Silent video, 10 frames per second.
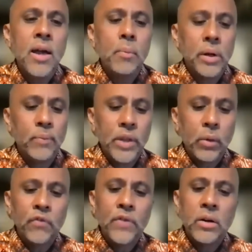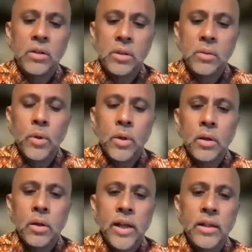but they were founded to
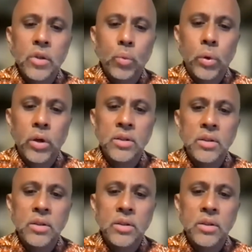collect the works